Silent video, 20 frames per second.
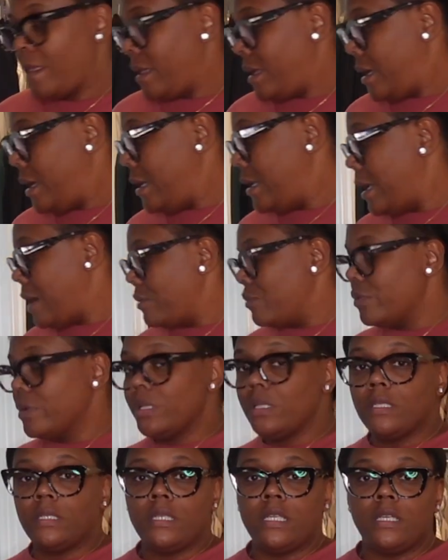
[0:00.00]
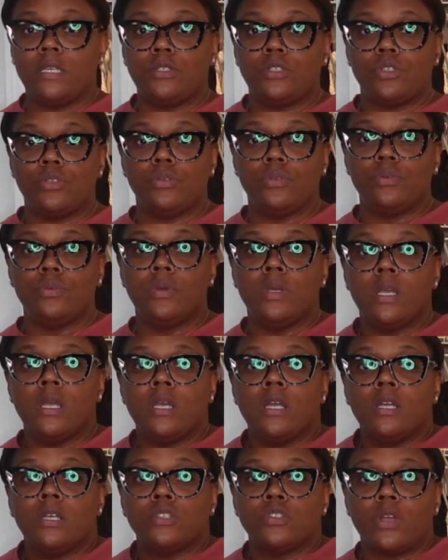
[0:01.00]
and i really need to
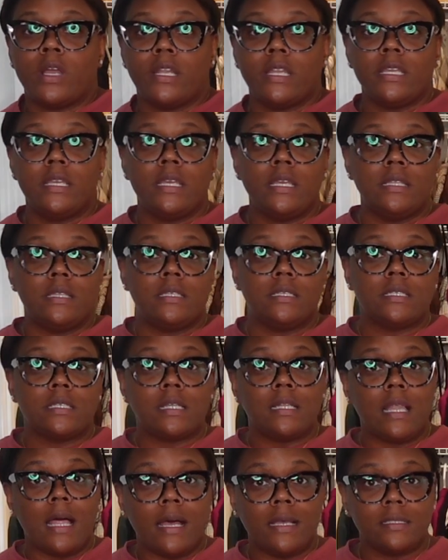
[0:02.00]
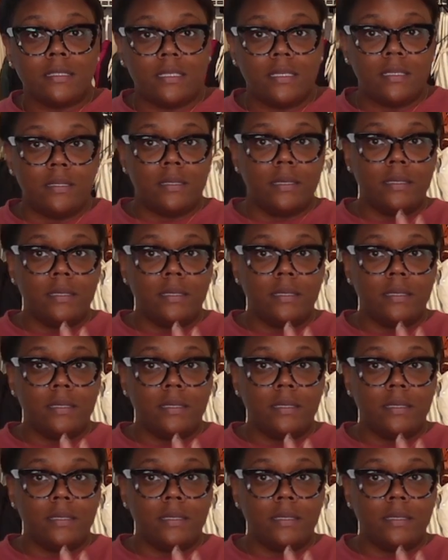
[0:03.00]
try to get this closet